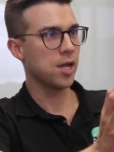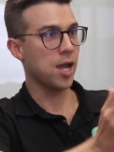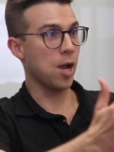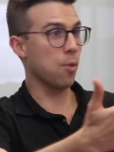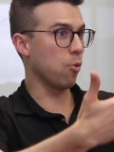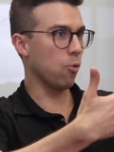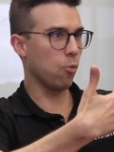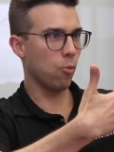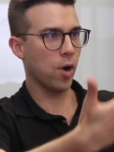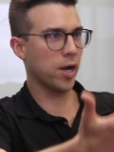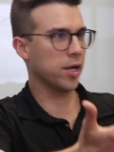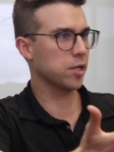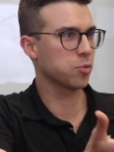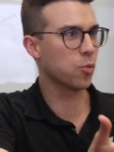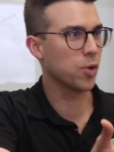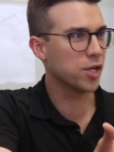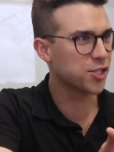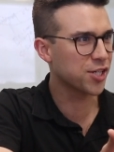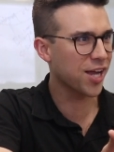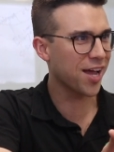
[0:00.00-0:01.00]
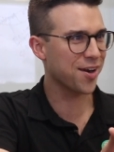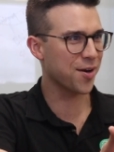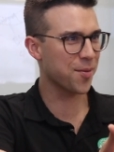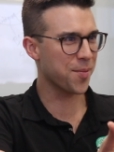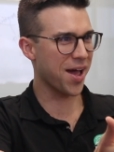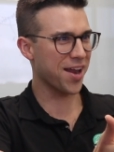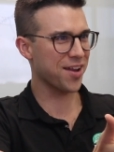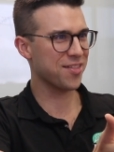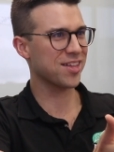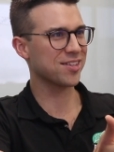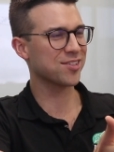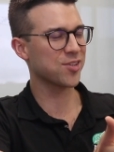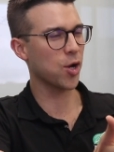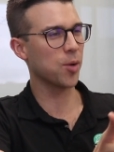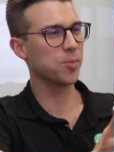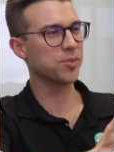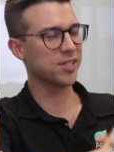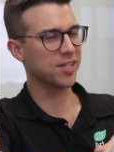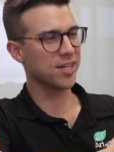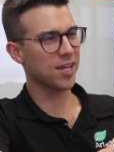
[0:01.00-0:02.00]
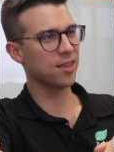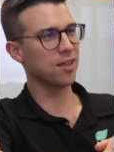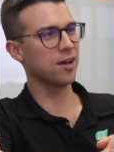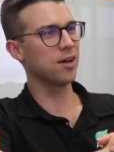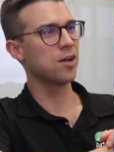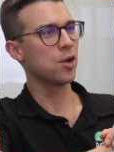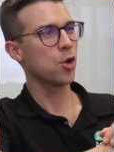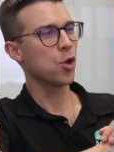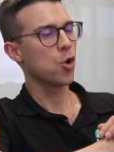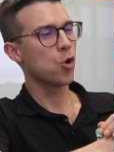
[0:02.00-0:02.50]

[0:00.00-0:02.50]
and what I guess we chatted about at that time together,